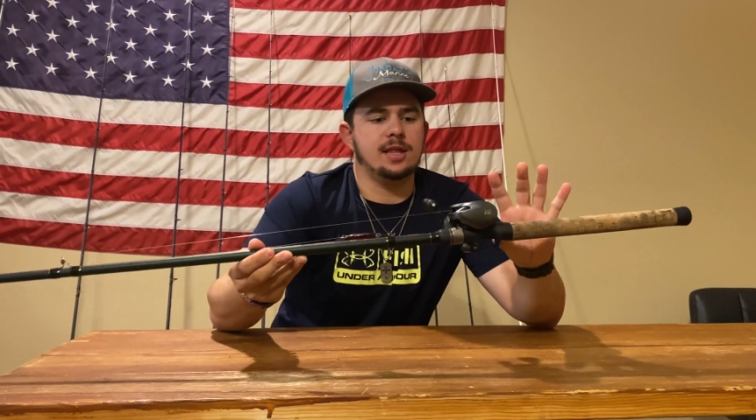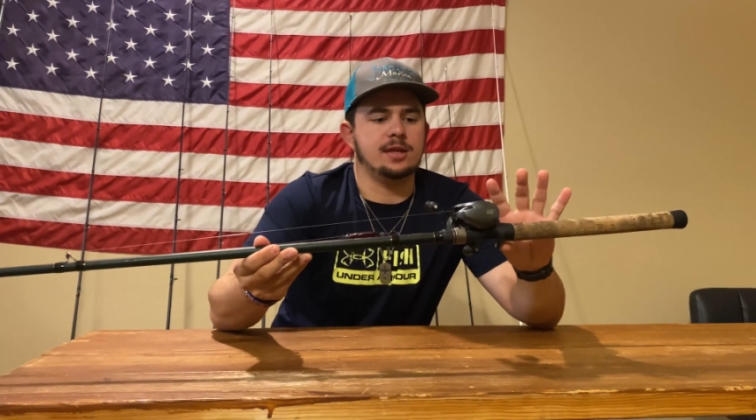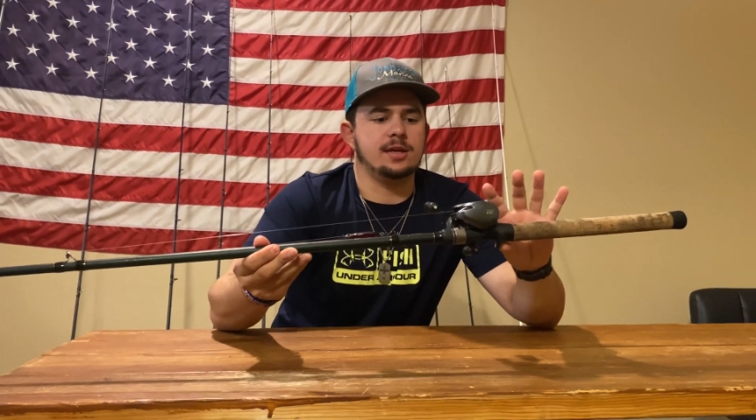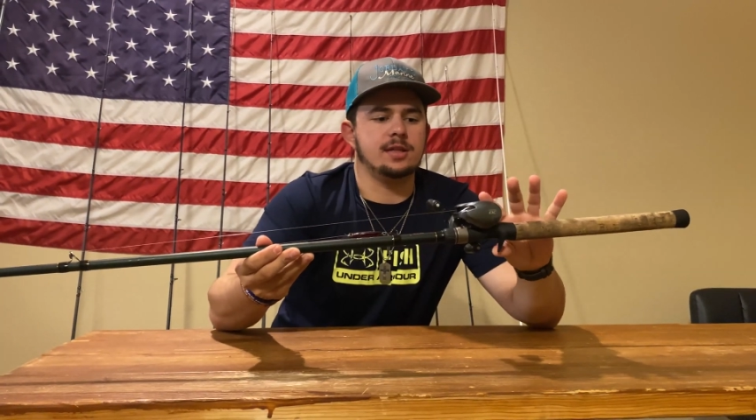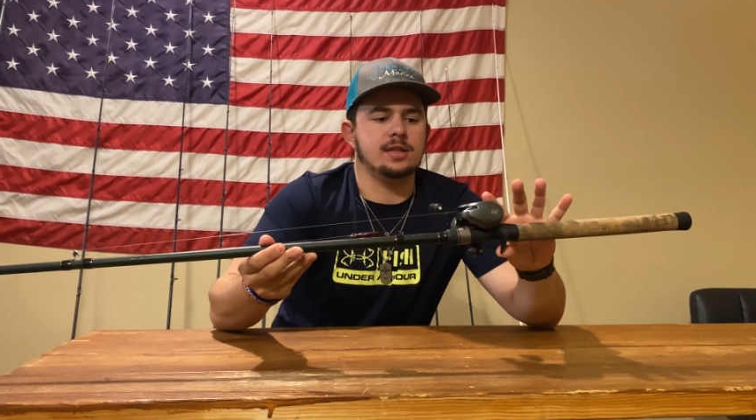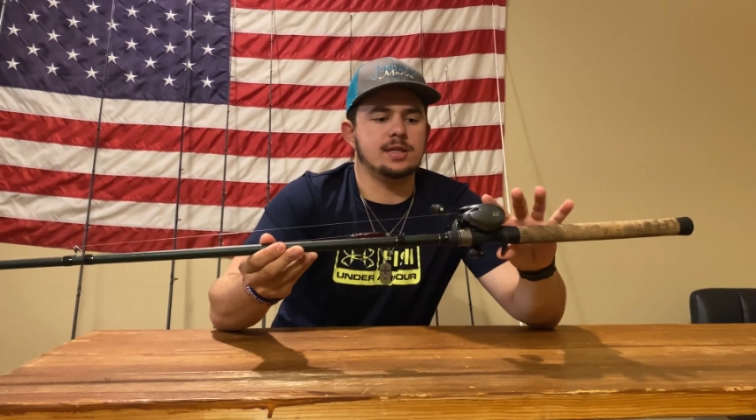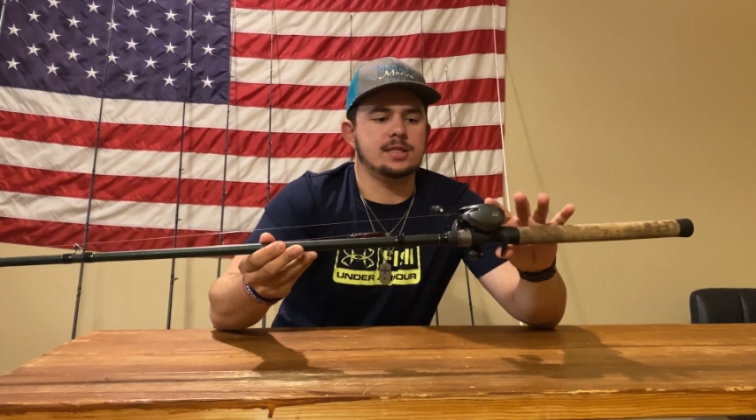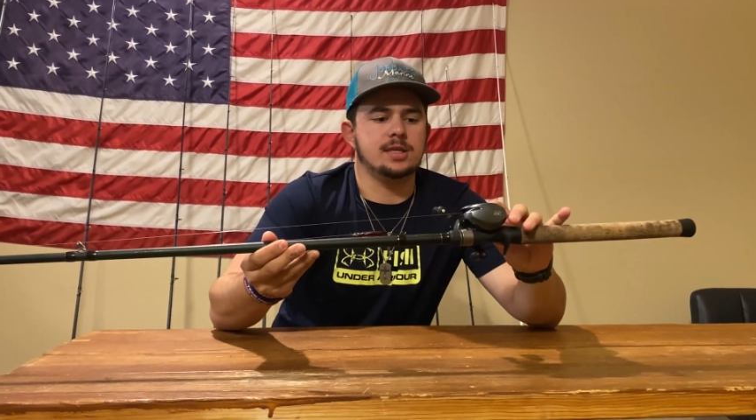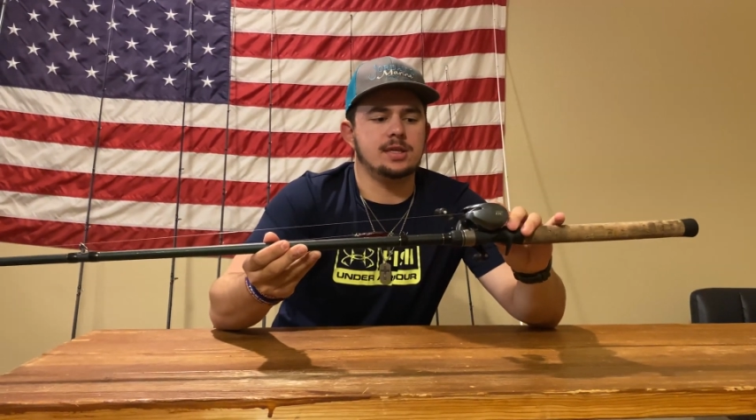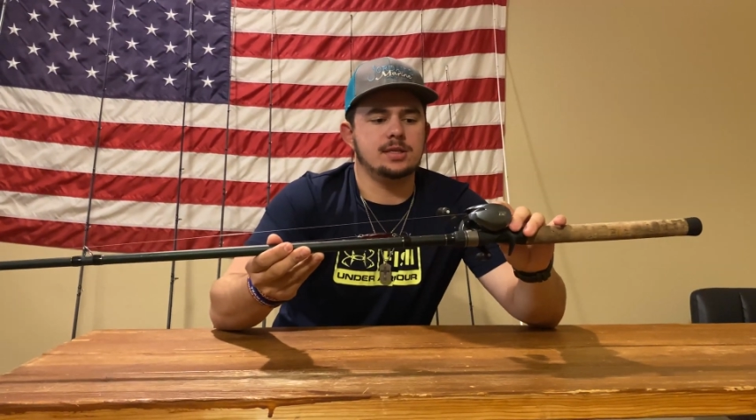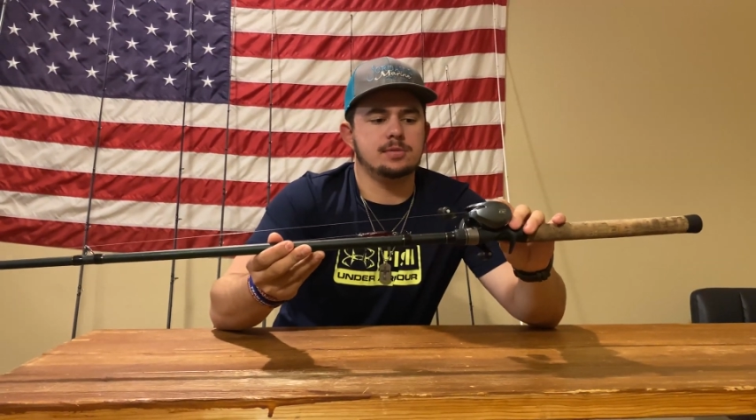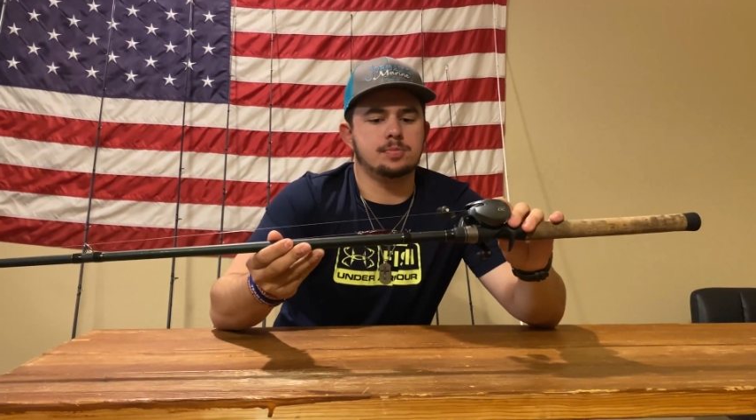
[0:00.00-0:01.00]
think this
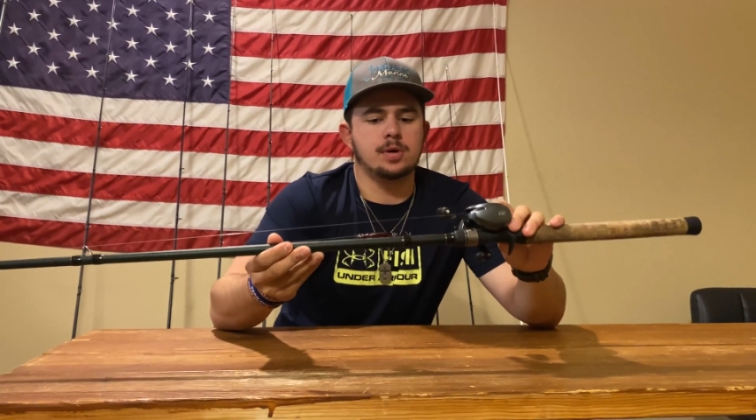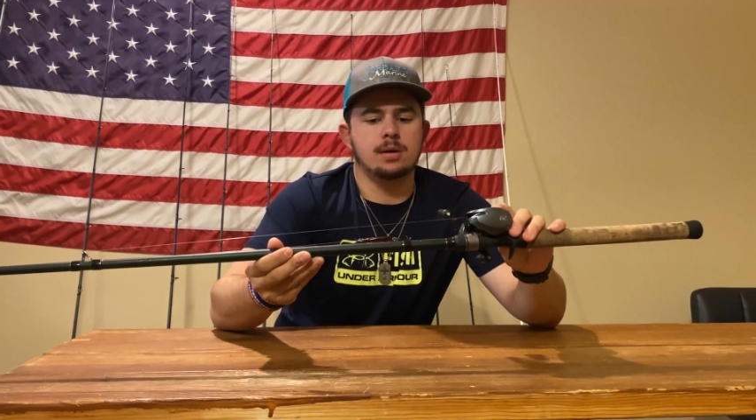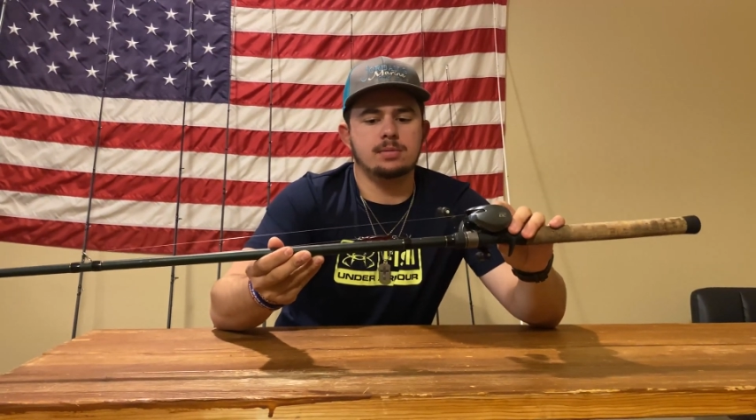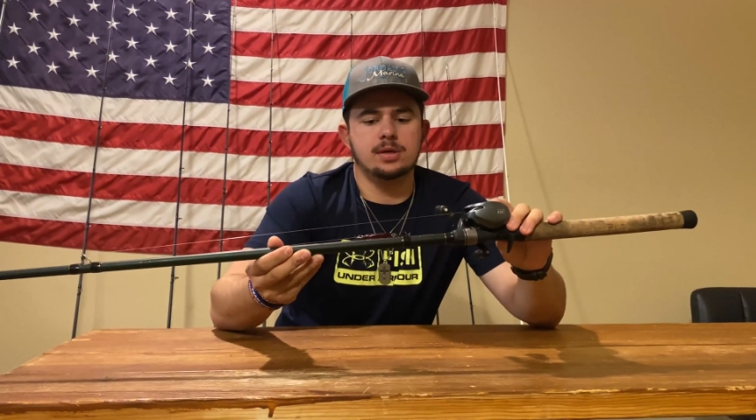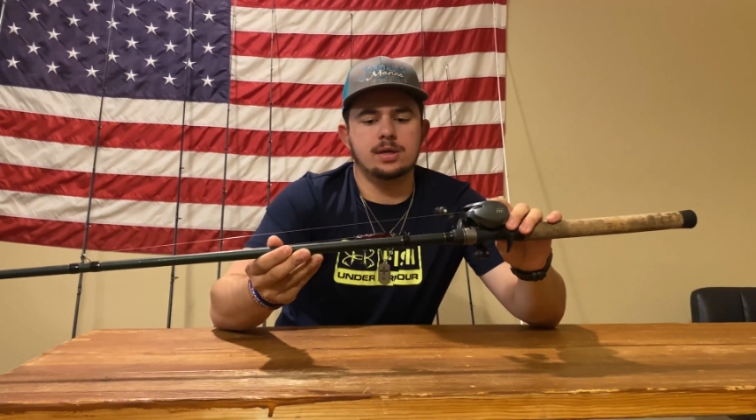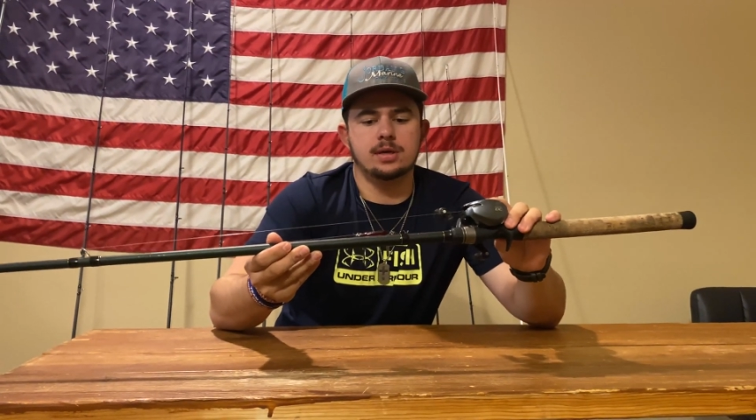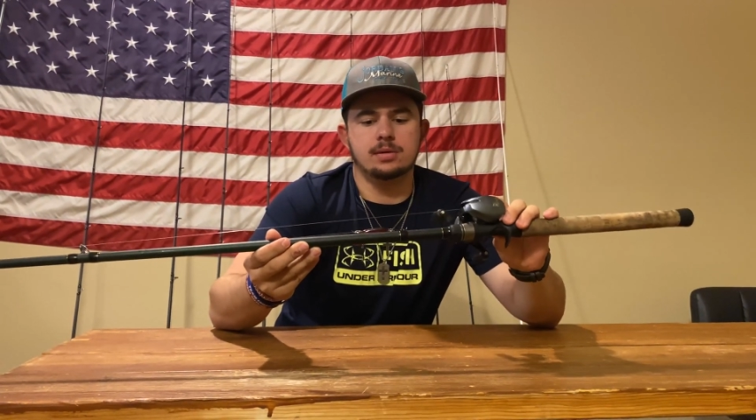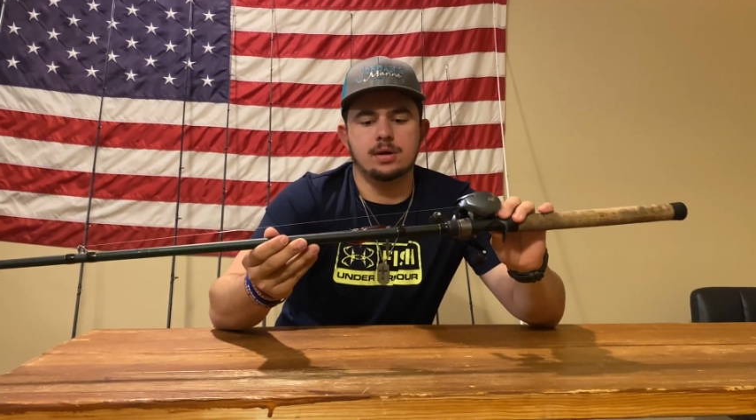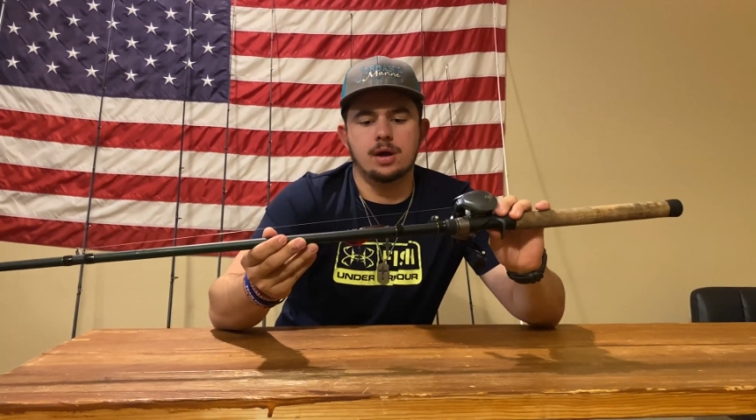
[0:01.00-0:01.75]
is probably